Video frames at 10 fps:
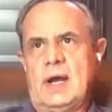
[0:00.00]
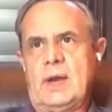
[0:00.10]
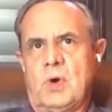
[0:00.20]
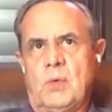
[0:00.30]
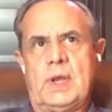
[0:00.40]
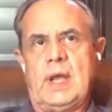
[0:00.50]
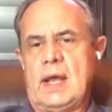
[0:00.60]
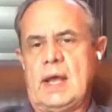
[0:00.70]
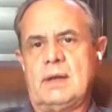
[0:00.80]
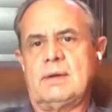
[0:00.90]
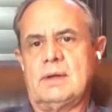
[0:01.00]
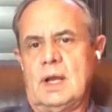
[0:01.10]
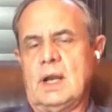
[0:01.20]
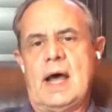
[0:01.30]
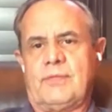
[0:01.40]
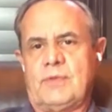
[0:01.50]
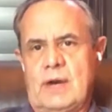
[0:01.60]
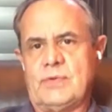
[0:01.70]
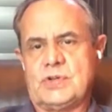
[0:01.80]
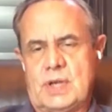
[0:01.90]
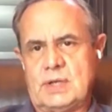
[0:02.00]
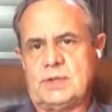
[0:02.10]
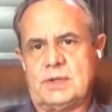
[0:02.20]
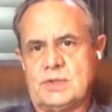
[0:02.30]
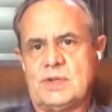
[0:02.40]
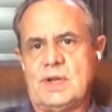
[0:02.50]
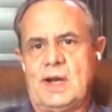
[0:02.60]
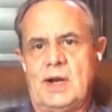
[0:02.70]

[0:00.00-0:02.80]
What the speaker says: time where we had a lot of conversations